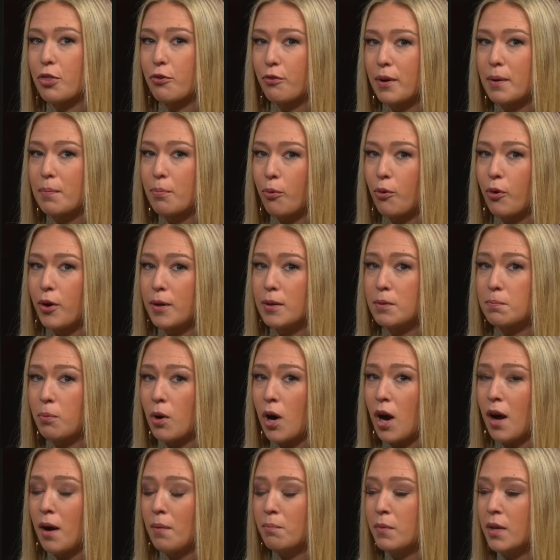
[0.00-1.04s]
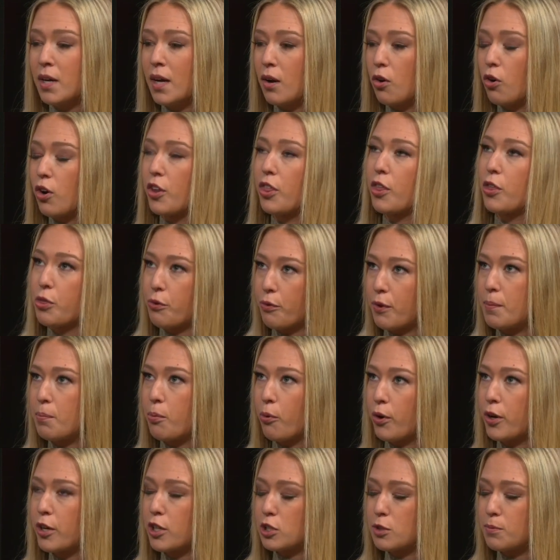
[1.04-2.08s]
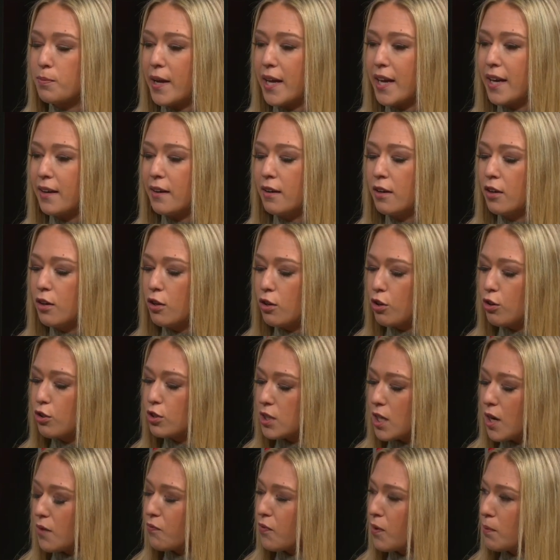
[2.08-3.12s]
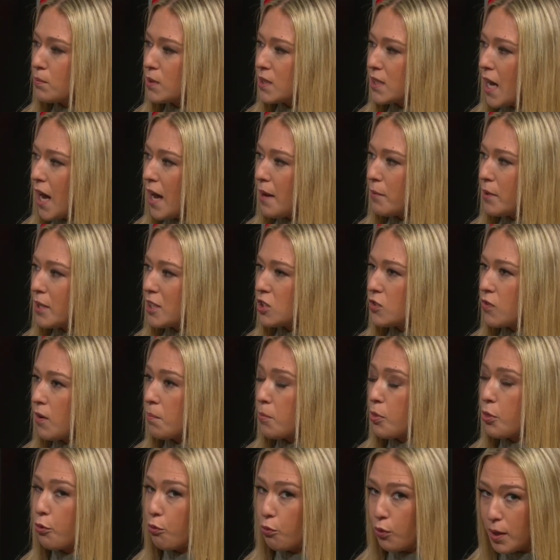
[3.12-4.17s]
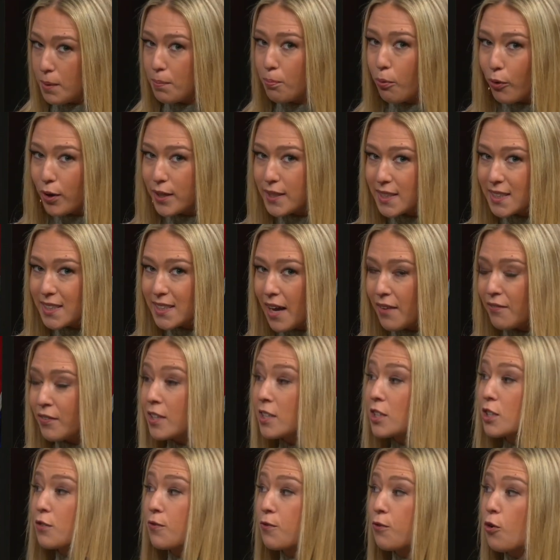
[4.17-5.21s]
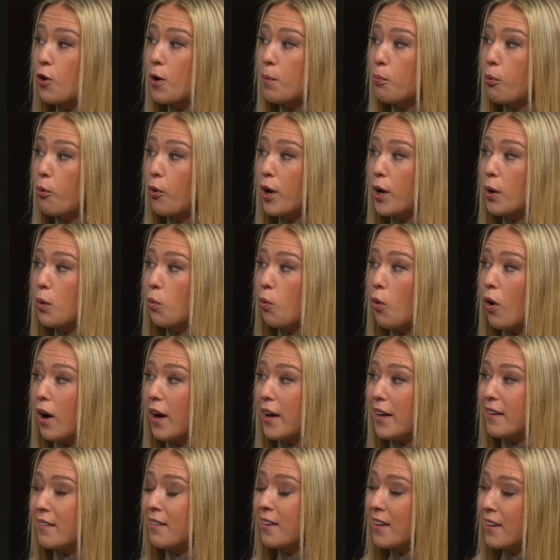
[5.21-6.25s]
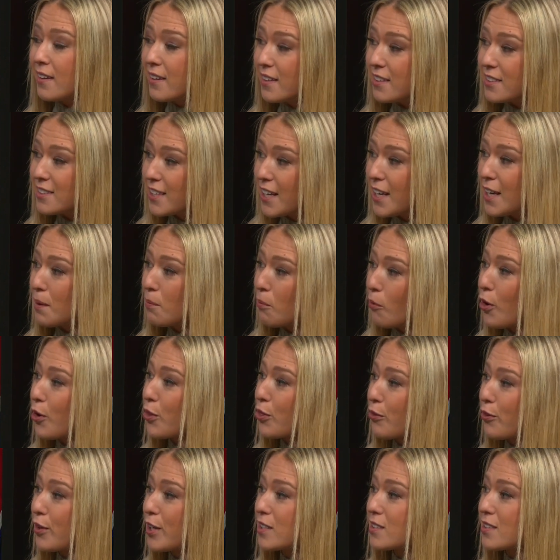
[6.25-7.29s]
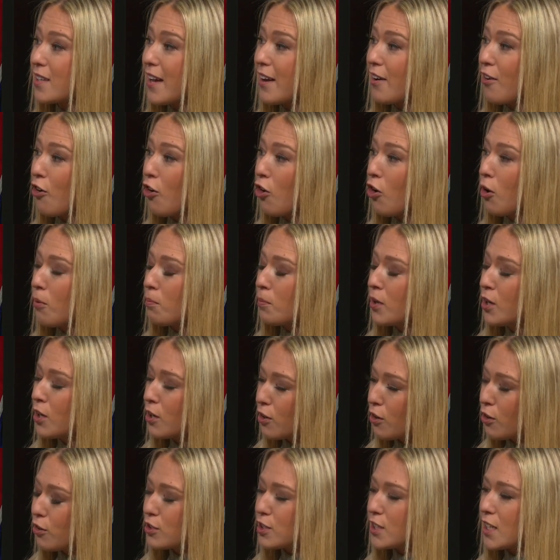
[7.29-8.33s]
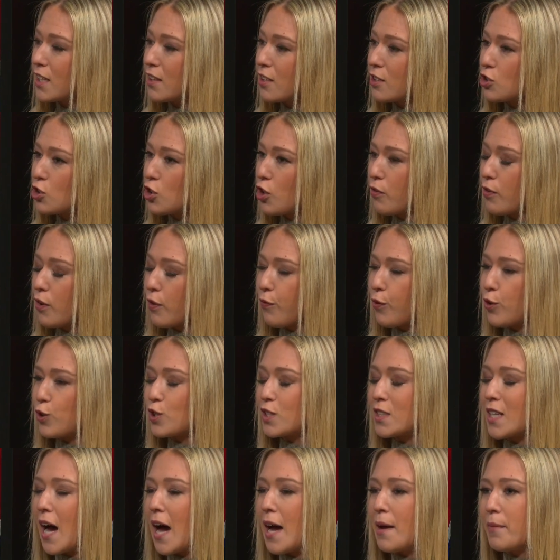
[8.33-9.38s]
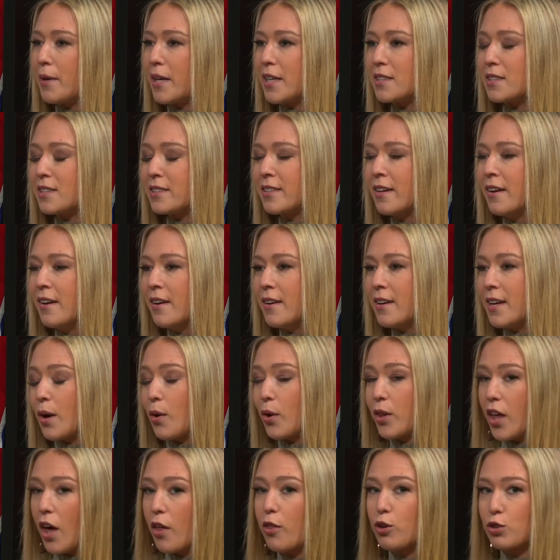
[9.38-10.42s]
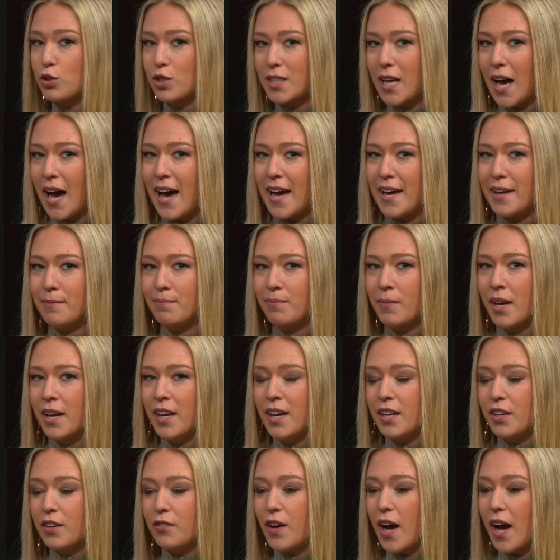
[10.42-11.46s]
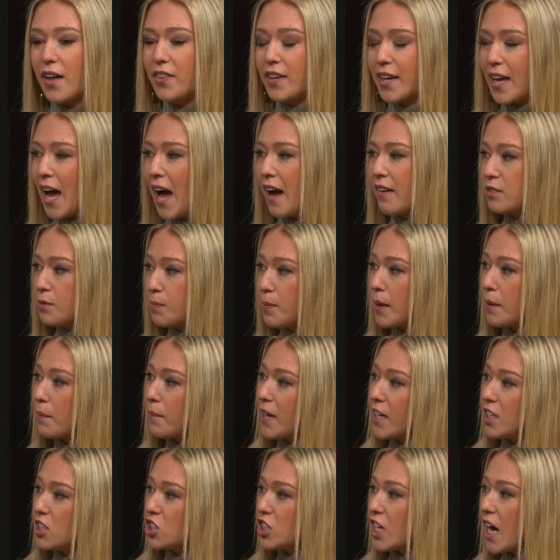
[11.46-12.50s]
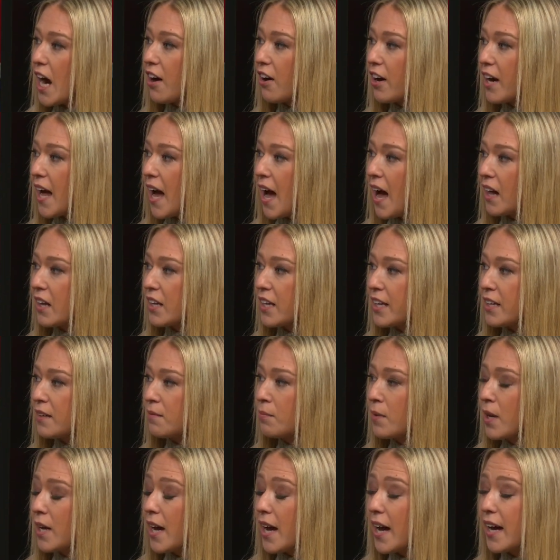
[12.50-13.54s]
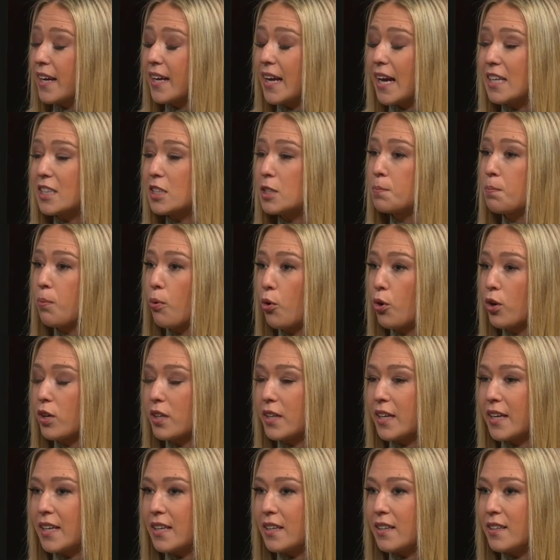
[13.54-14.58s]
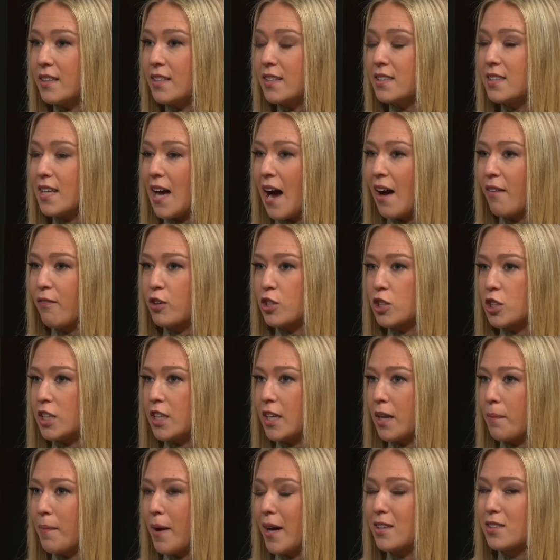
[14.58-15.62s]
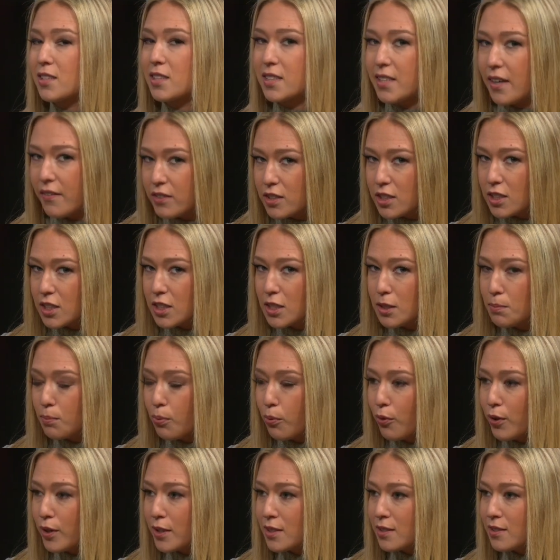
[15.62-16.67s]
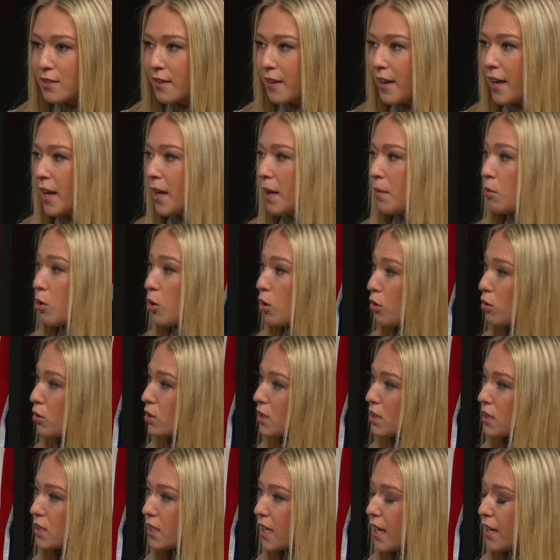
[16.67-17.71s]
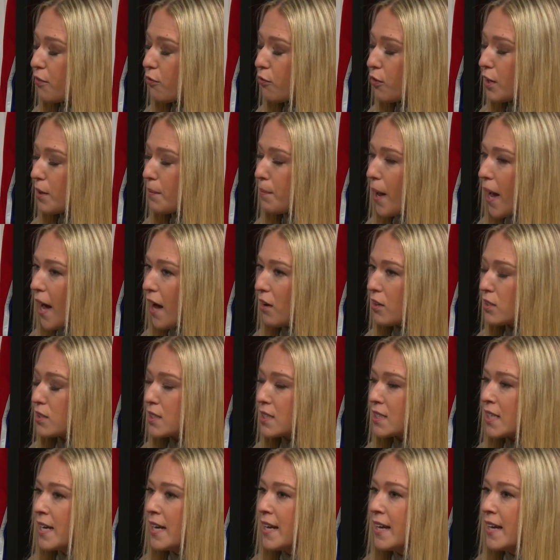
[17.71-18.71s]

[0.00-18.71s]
three-point prop, or the three-pointers made, goes up from Simons from 3.7 to 4.1. He's hitting more threes at home. Go take this over for Simons. Now, on the other side, you've got the Cavs big man Jared Allen. Against Portland, he's averaging about 17 points a game, close to 10 rebounds,